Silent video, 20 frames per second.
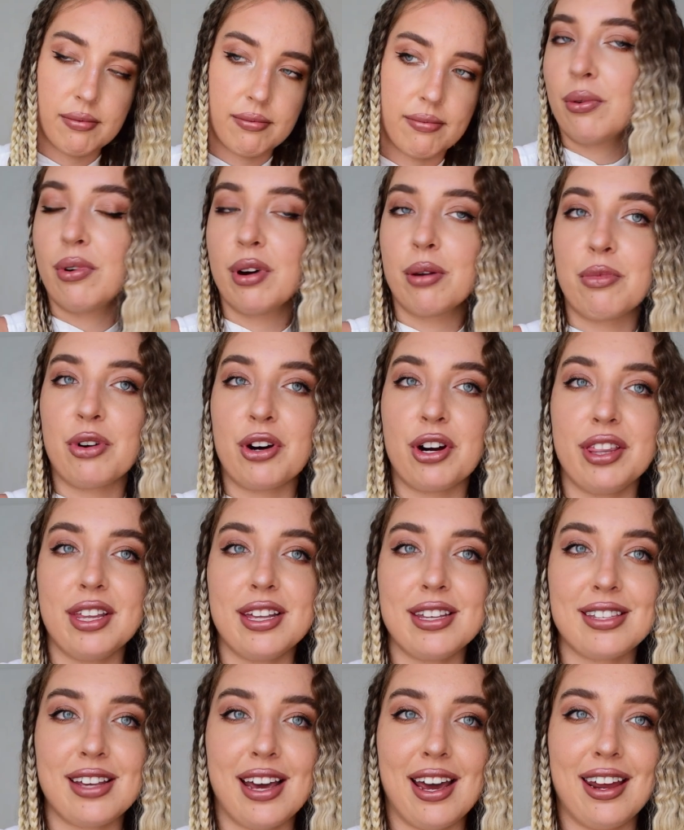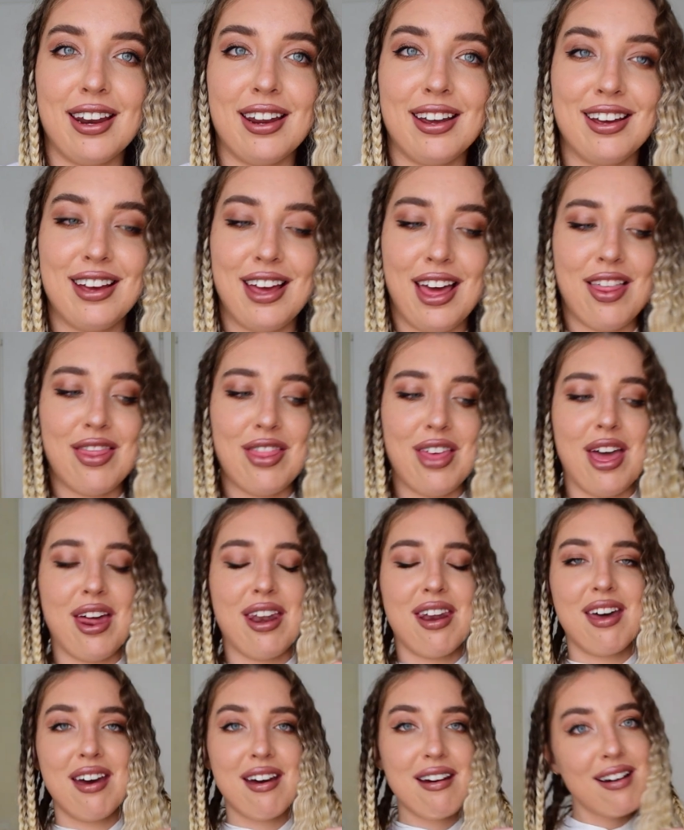One more on this side and
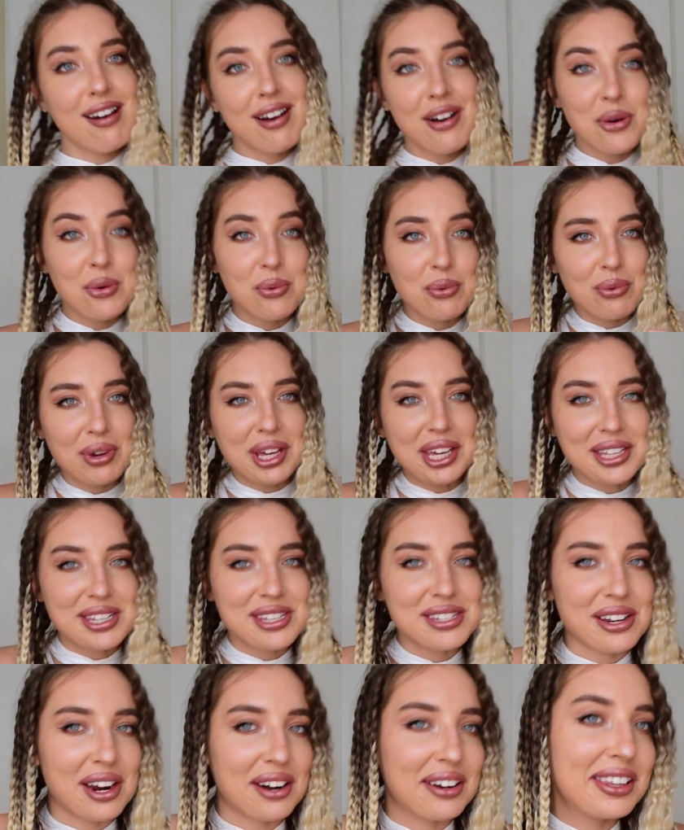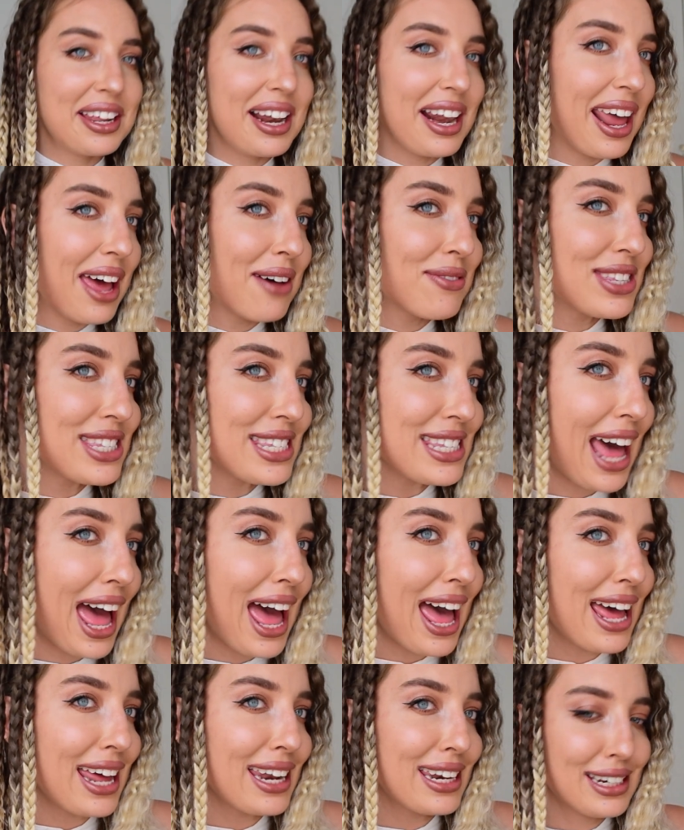then we can start on the left
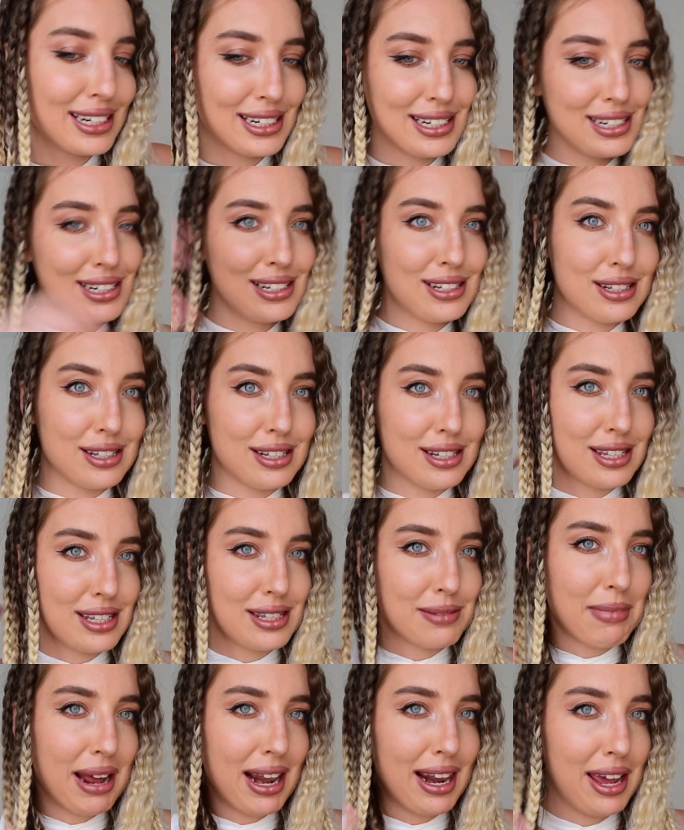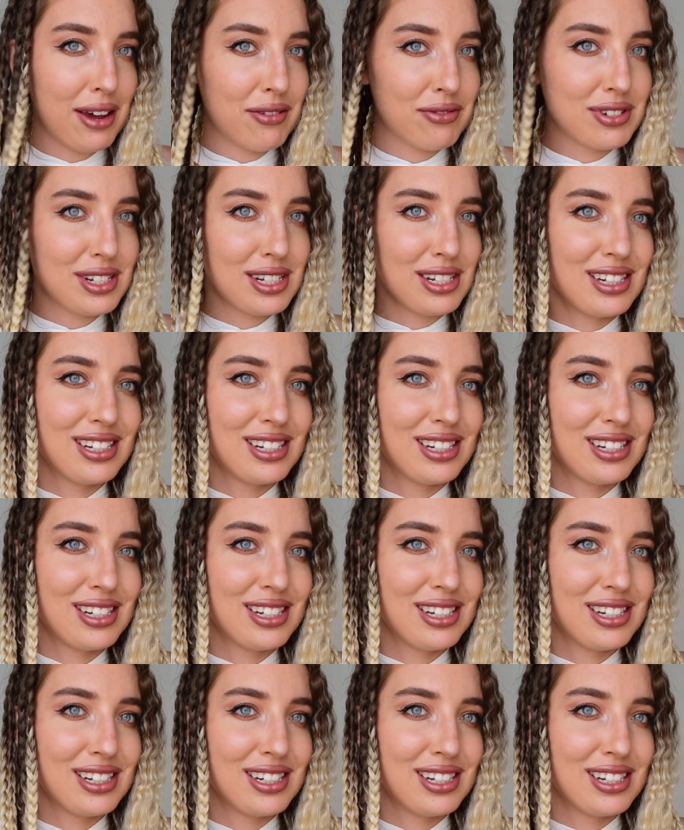side. So this is my left.